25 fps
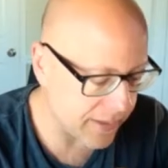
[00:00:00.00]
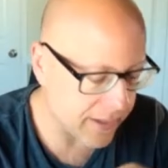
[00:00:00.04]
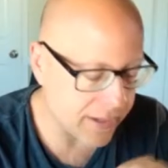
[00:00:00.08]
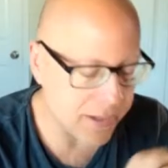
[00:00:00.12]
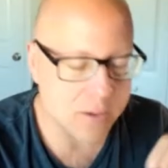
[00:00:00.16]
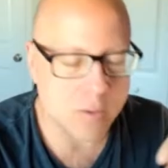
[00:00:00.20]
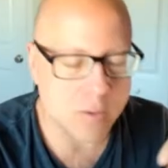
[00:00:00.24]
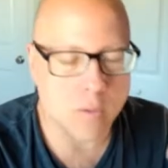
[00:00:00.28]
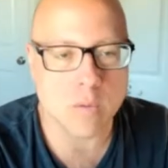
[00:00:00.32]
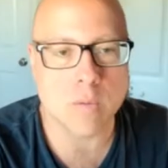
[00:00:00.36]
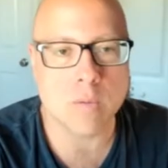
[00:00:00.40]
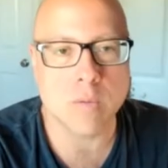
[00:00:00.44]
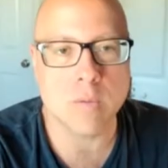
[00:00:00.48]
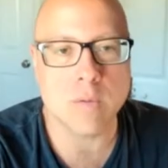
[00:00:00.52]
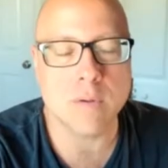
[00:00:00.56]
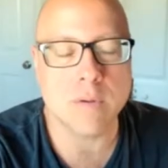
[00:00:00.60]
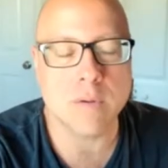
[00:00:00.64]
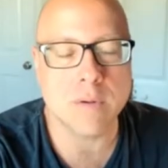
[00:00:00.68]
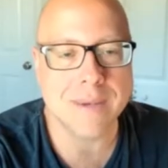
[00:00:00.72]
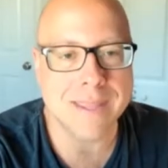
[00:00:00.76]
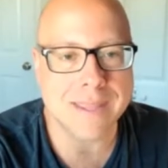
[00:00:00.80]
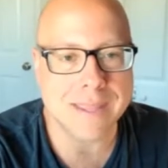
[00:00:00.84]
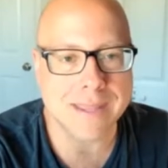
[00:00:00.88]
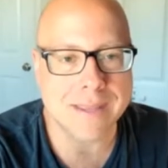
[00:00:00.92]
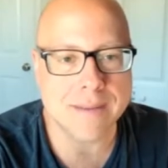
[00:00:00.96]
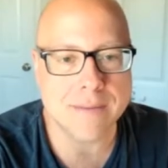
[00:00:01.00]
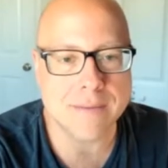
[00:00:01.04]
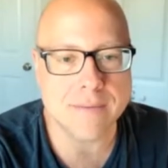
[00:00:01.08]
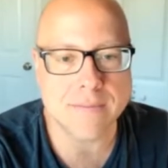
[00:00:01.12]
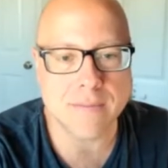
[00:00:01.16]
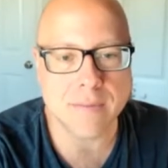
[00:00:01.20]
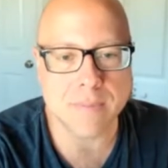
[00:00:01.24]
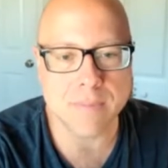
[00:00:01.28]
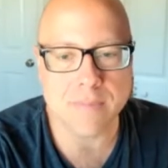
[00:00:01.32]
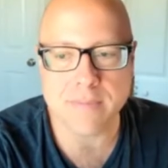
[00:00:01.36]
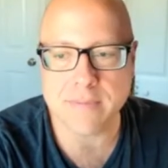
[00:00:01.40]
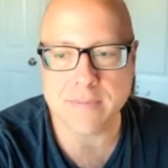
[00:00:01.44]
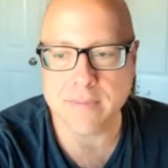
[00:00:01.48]
Your needs
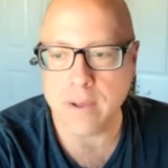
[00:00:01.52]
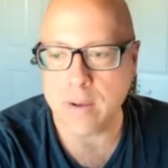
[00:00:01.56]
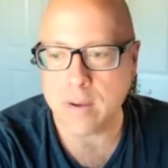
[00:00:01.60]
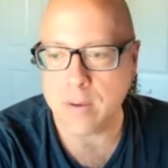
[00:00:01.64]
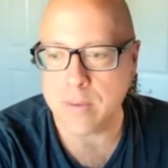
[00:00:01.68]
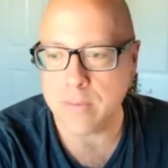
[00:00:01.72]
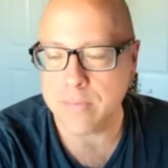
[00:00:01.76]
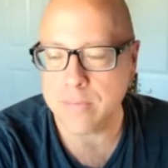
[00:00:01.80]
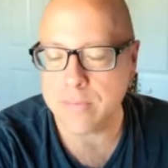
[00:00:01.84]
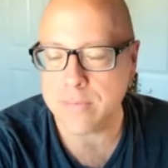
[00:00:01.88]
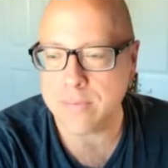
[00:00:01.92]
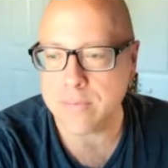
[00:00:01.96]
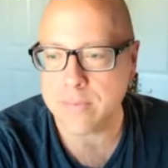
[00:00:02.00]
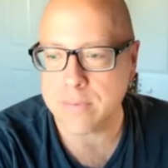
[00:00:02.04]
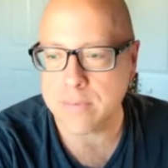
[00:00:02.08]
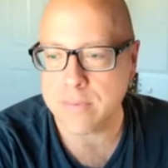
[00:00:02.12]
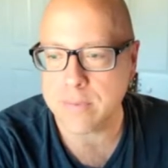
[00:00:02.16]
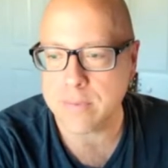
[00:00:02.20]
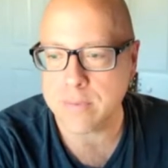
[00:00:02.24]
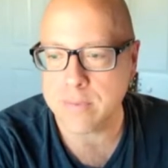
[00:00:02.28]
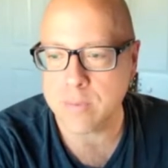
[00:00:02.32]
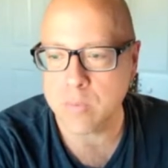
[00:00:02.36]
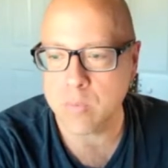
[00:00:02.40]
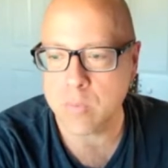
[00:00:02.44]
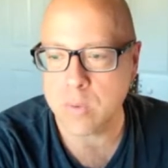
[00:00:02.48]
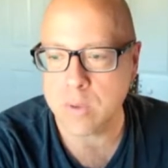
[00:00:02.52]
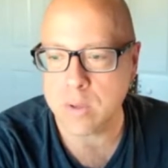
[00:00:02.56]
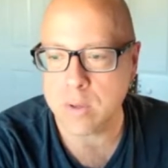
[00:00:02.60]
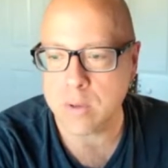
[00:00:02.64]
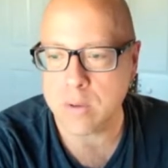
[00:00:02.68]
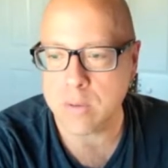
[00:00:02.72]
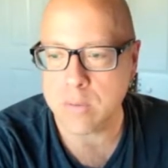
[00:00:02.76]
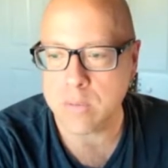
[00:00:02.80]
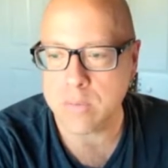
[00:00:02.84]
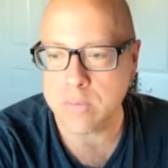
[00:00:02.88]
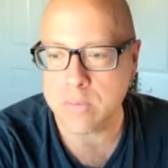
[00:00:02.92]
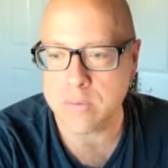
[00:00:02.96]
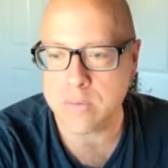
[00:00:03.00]
themselves
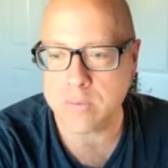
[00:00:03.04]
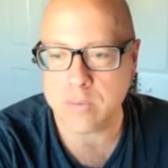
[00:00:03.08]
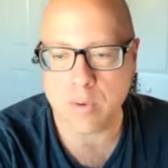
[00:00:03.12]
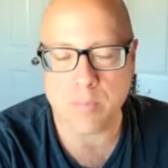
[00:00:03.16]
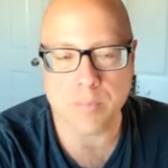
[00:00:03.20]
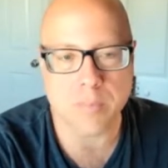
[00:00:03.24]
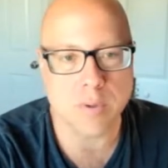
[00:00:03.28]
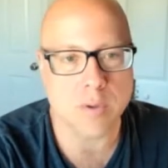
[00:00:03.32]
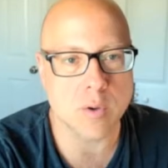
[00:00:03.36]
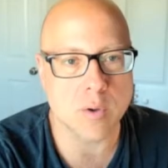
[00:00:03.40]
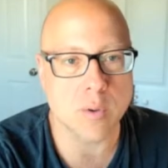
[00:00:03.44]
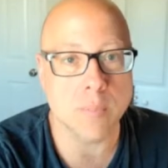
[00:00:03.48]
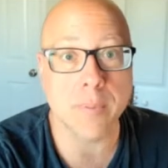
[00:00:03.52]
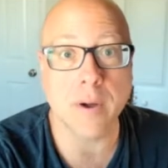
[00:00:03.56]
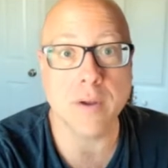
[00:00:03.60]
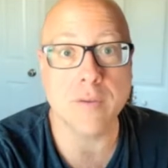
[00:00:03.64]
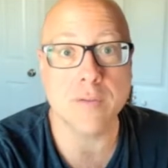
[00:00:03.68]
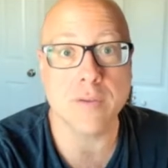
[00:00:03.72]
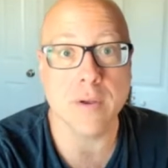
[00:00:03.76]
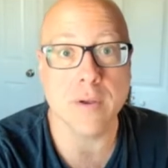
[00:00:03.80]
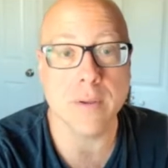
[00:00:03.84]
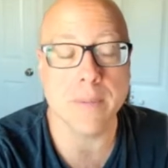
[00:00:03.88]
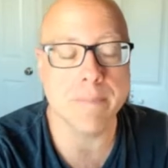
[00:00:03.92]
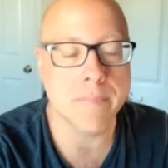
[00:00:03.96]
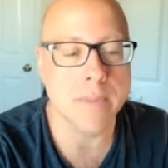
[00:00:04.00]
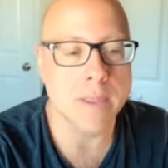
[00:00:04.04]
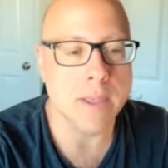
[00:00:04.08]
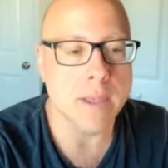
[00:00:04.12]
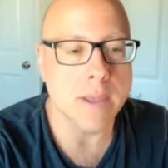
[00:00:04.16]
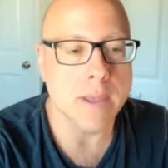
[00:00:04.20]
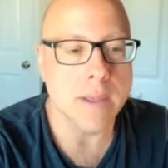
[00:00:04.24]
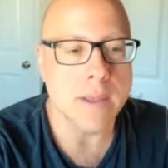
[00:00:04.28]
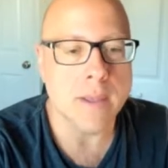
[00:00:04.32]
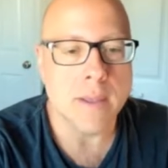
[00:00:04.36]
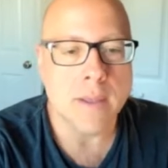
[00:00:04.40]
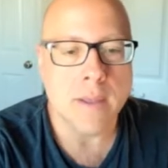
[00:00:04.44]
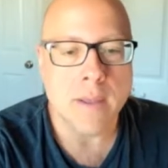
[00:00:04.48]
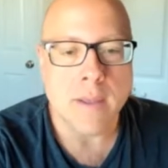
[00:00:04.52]
will determine your budget.
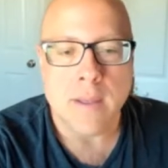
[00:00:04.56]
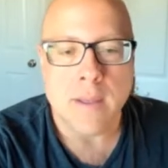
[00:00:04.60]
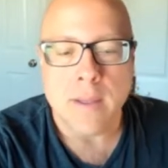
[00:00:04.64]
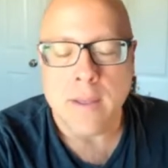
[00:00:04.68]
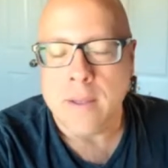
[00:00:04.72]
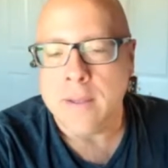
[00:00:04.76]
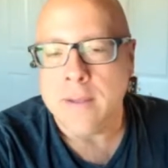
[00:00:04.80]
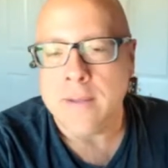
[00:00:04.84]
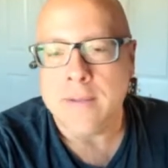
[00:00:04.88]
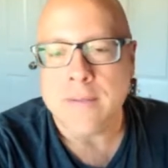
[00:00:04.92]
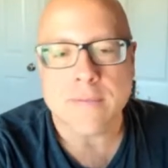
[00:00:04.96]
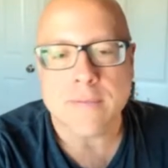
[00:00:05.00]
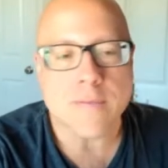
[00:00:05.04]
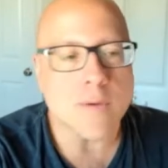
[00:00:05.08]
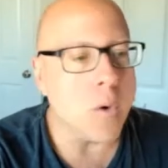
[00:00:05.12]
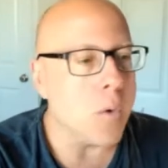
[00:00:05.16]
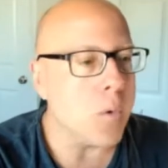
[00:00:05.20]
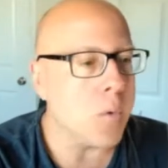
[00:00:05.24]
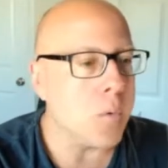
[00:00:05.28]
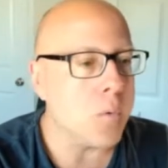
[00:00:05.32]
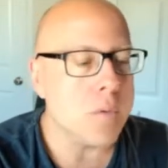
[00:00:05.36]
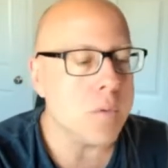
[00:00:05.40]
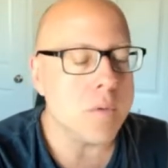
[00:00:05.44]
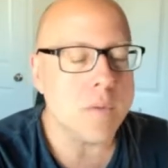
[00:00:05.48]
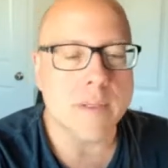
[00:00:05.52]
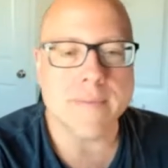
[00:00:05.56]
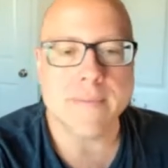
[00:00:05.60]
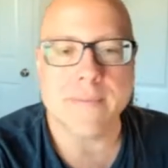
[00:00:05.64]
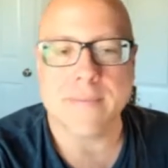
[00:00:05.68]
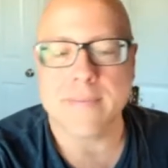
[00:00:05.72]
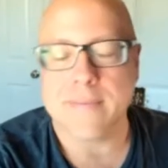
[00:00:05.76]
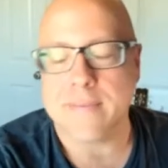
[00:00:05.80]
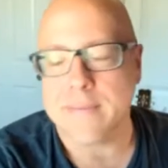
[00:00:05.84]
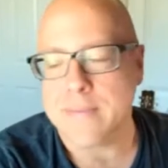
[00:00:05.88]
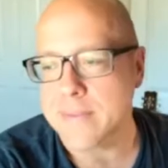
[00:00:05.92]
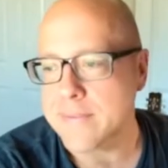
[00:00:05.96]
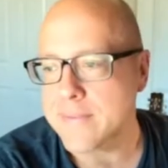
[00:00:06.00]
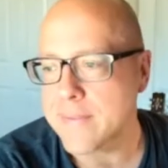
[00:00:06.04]
So let's
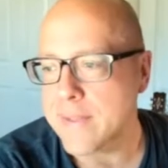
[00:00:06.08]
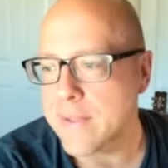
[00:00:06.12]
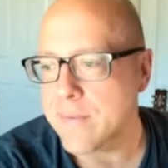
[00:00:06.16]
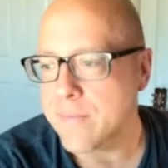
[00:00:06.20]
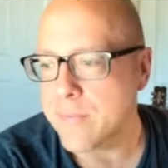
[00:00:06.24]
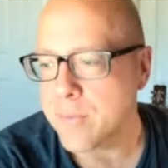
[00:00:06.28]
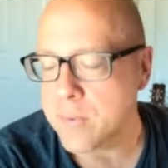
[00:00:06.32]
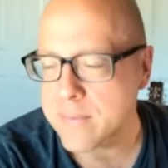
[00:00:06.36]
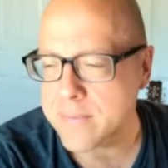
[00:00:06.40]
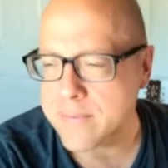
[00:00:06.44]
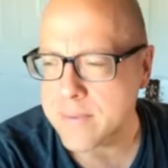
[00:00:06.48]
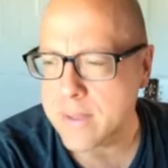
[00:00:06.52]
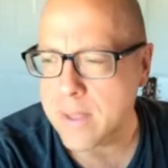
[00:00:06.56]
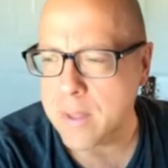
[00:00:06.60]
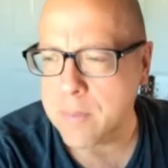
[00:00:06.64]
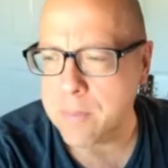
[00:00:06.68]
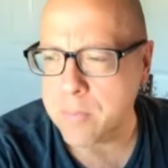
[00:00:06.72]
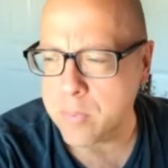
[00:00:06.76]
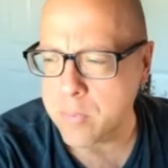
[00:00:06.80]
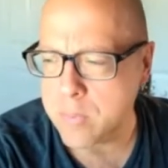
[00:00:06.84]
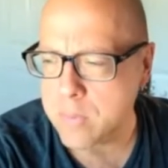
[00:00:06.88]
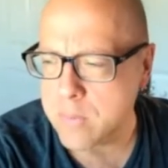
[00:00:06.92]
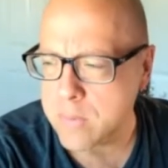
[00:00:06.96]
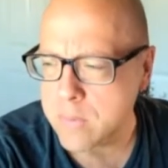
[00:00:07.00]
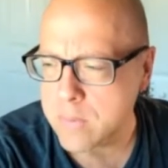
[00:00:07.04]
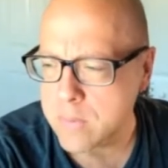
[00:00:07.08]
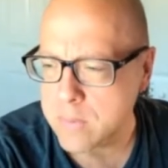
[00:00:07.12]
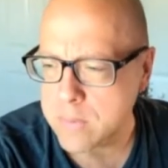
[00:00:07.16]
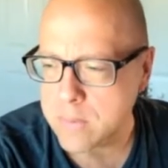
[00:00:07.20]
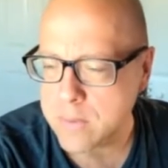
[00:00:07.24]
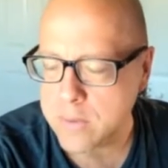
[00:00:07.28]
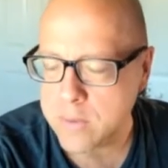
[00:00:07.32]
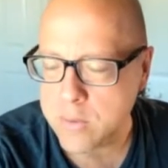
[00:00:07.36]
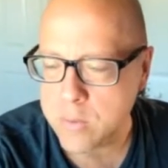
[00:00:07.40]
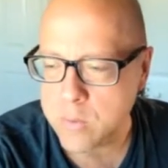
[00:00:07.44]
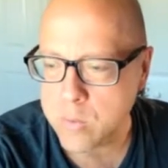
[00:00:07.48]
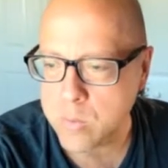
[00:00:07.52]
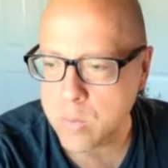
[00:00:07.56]
say, for example,
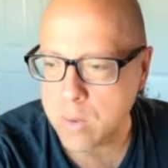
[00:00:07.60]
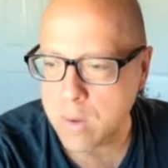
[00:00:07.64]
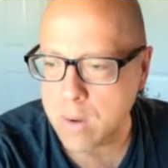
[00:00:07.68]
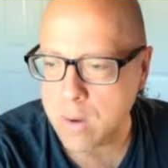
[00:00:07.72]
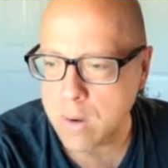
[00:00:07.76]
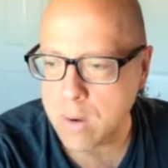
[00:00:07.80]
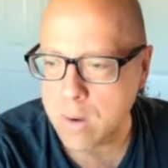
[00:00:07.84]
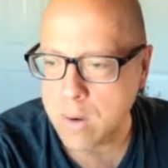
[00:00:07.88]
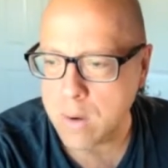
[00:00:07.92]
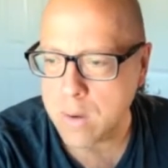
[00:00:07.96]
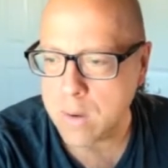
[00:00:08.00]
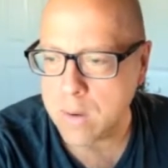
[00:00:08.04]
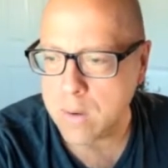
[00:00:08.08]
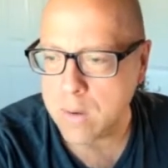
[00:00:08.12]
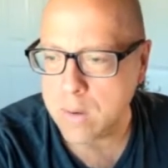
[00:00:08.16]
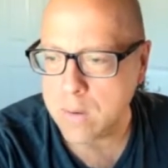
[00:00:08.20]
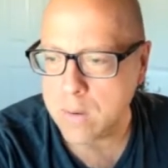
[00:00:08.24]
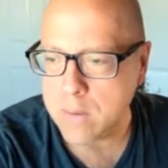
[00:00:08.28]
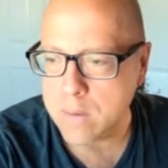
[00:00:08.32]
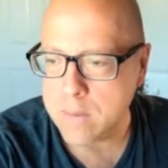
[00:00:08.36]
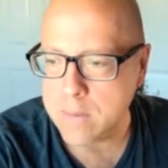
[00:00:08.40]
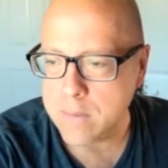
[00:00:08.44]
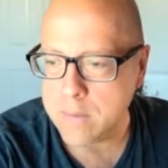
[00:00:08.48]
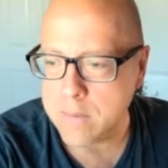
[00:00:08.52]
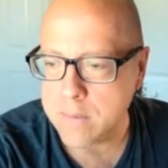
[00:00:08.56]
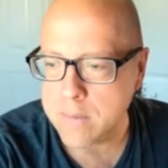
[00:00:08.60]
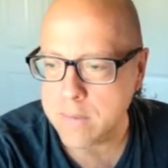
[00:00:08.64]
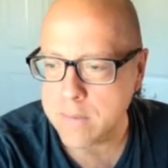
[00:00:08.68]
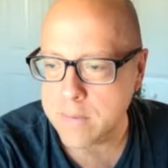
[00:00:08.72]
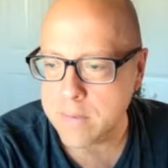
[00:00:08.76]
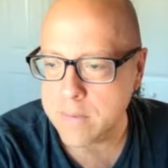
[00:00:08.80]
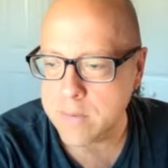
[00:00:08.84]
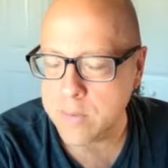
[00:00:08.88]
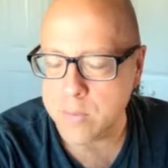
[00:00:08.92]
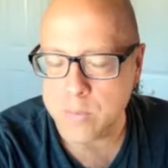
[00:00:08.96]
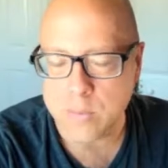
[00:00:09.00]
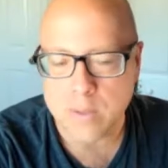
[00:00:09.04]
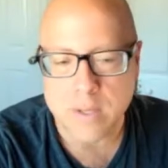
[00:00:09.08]
you
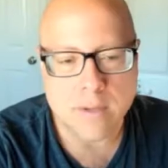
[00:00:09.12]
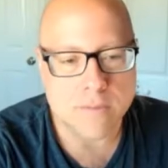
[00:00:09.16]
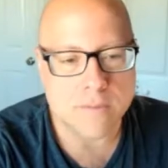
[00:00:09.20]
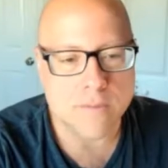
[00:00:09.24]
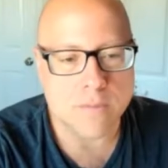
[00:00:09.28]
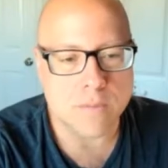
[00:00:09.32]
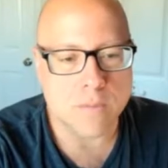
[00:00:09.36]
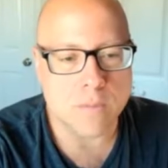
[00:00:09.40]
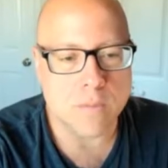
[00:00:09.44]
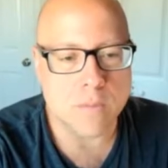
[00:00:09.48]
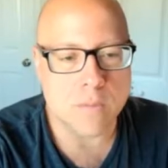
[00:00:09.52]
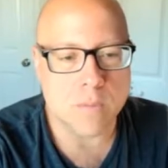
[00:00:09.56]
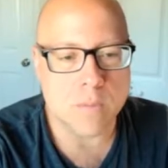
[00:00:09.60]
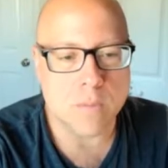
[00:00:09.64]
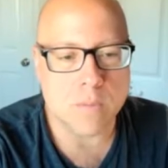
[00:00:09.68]
need to